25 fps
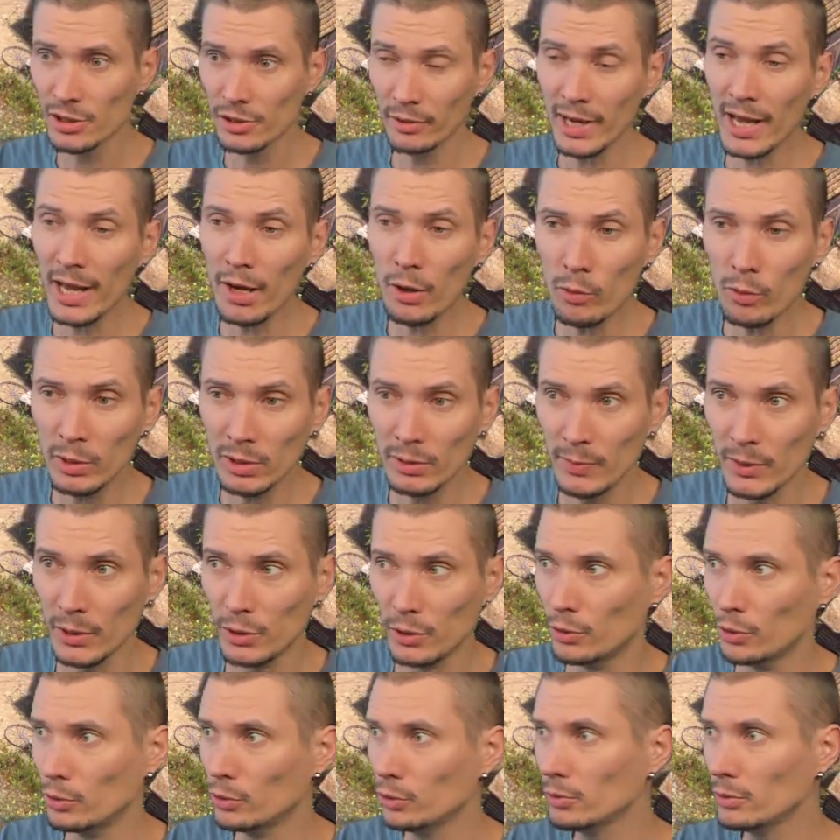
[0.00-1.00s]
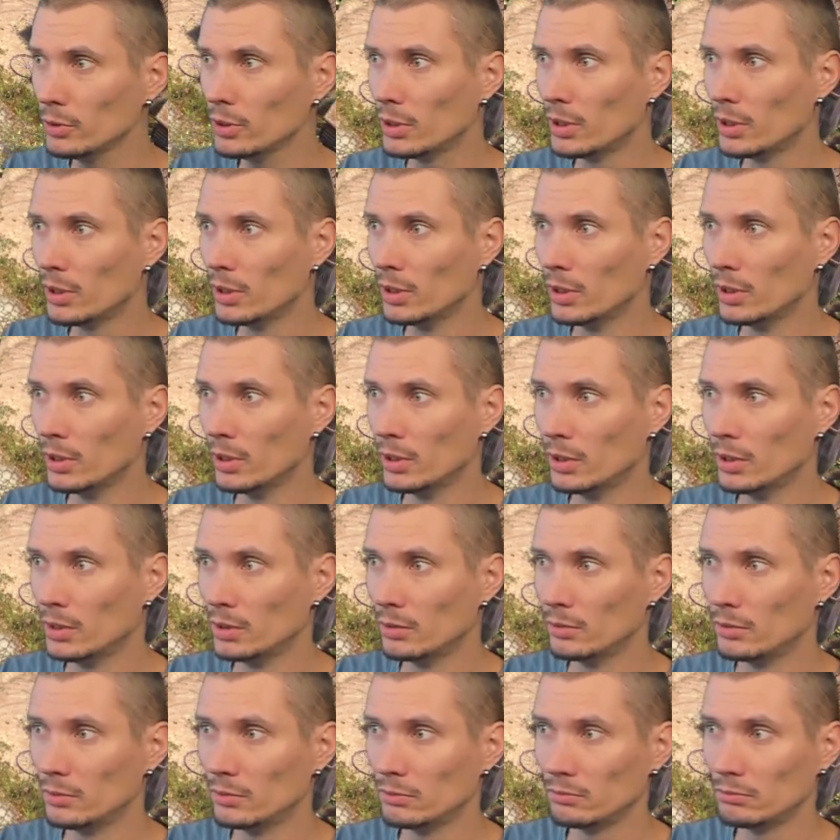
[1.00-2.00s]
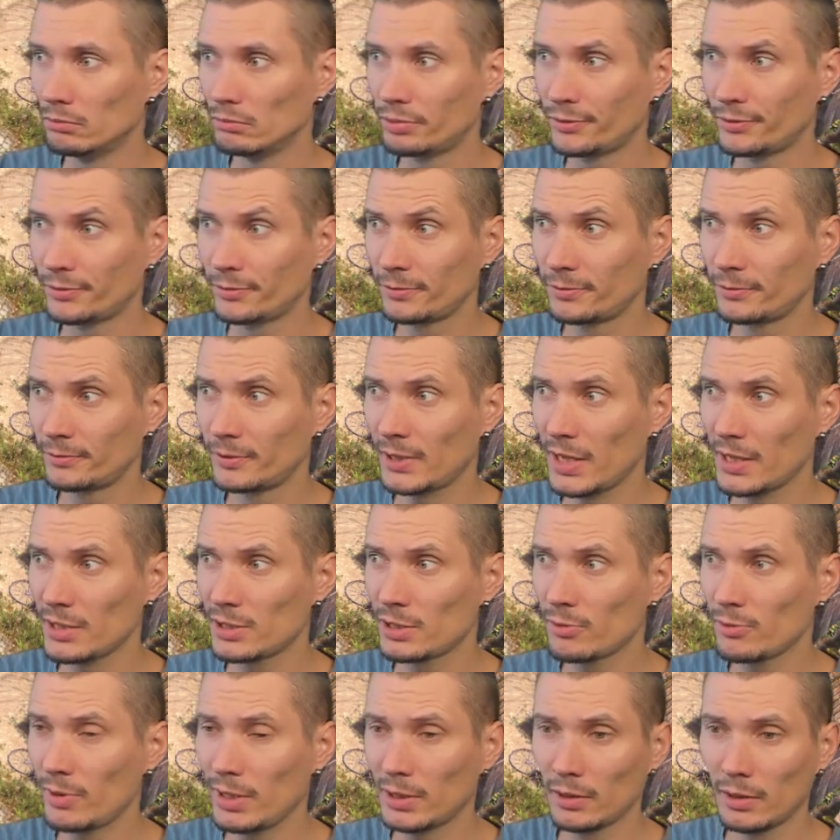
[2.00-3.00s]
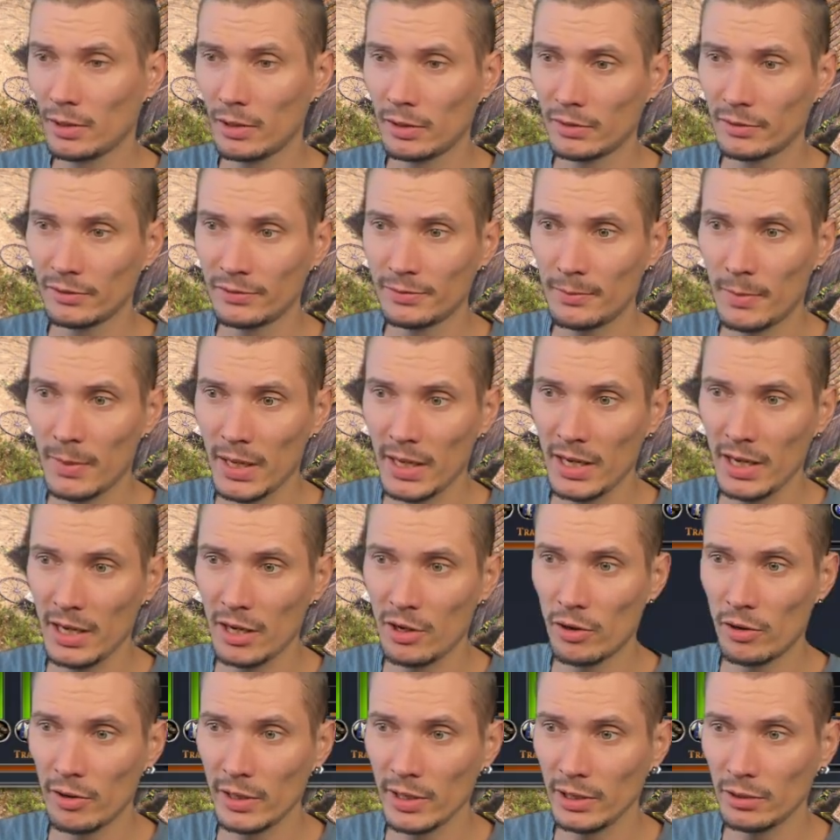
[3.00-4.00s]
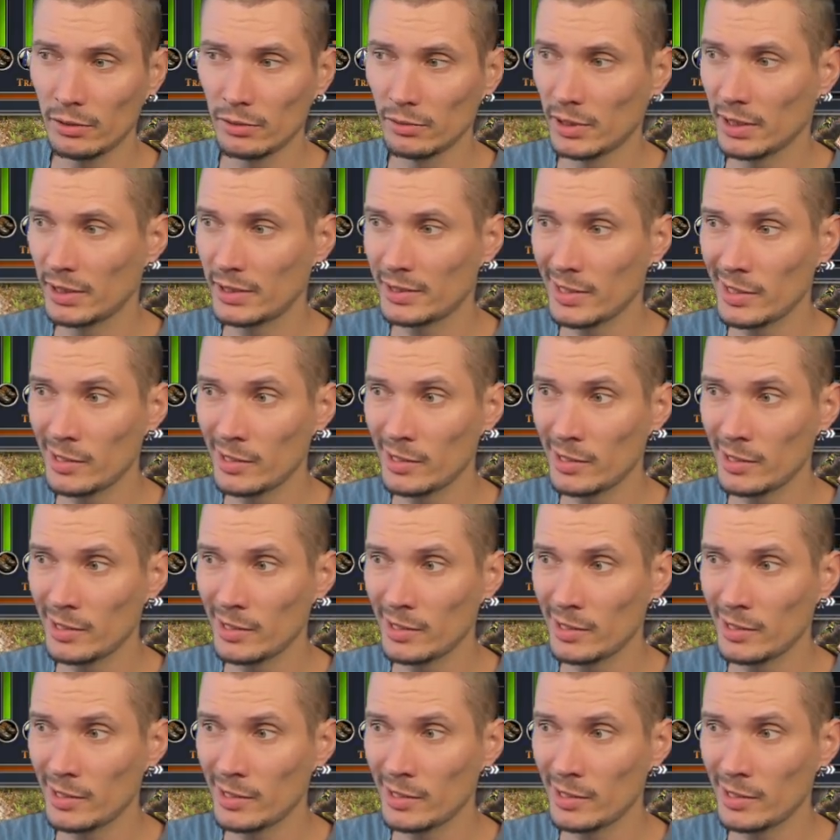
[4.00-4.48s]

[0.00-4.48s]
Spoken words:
so now what we do, that's quite a lot of money going to the